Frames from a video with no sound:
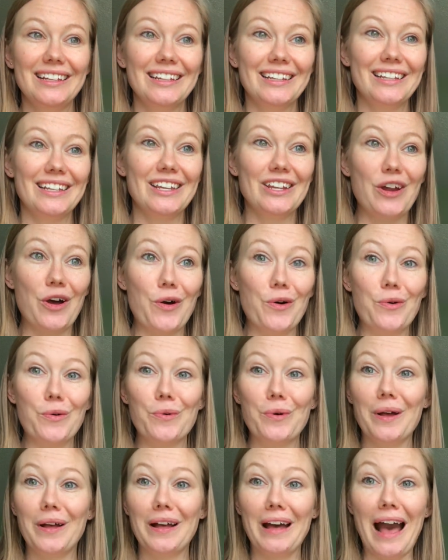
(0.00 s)
you
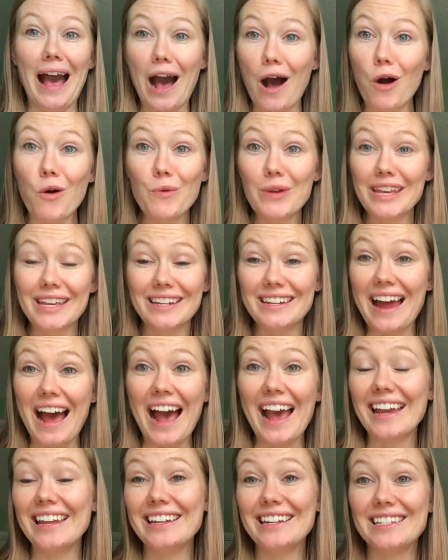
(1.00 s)
know, how week
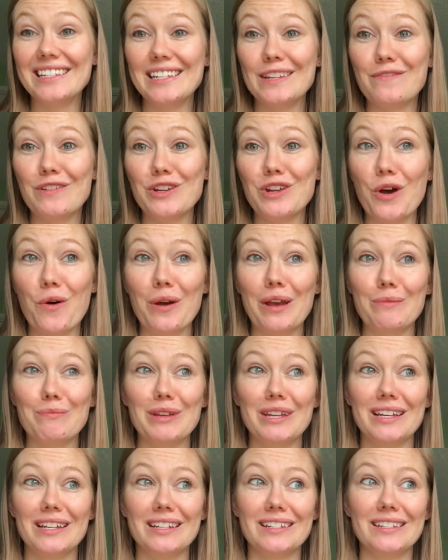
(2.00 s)
9 is even going,
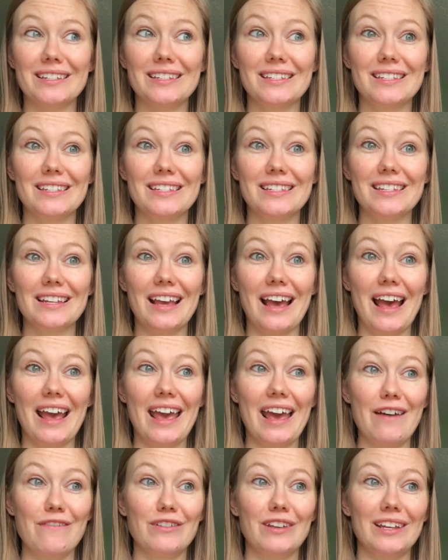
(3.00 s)
because
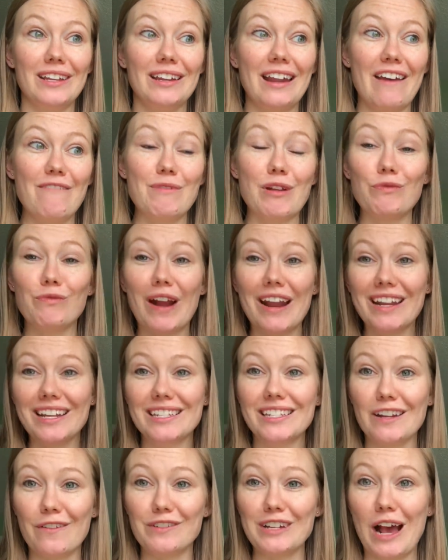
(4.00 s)
I've been writing
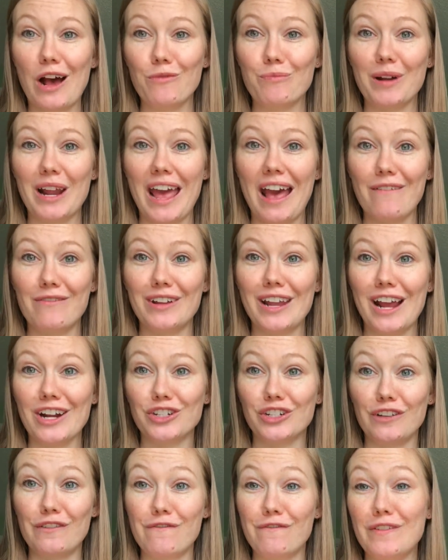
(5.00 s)
stuff down, but I haven't
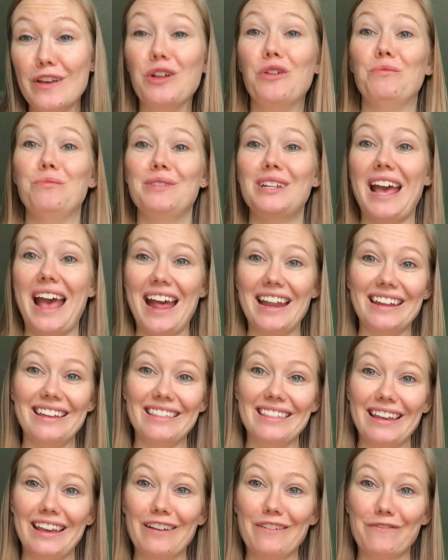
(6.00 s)
actually filmed
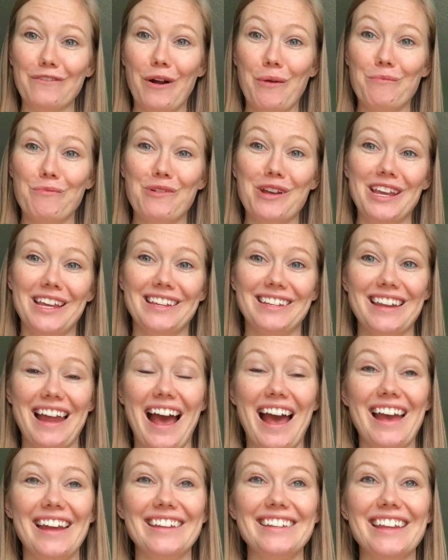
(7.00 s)
anything from week
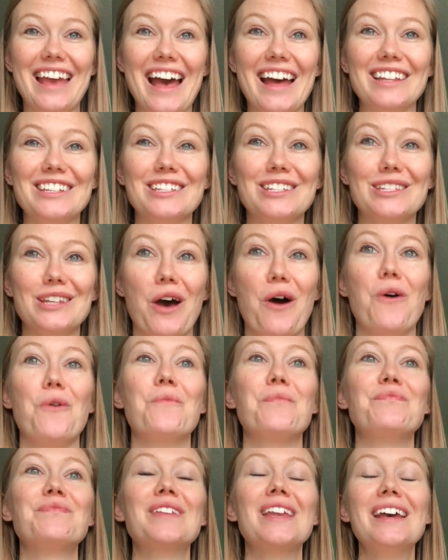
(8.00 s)
9 yet.
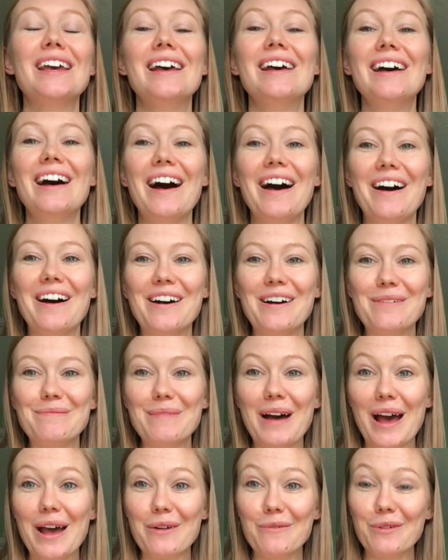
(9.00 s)
So
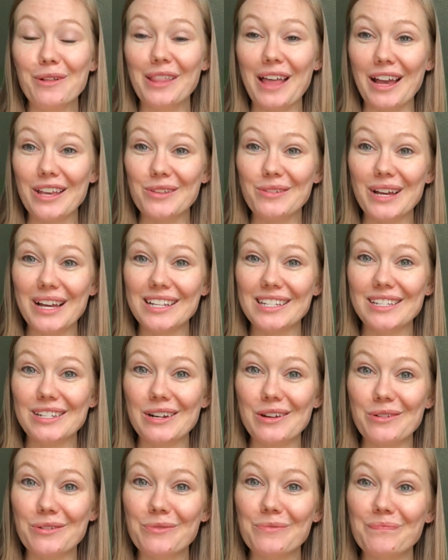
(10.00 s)
I will let you guys
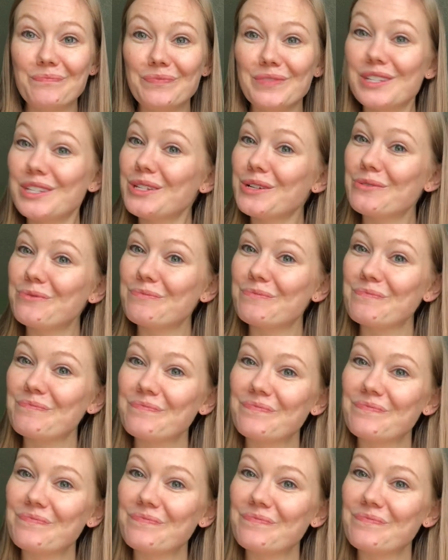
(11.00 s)
know soon.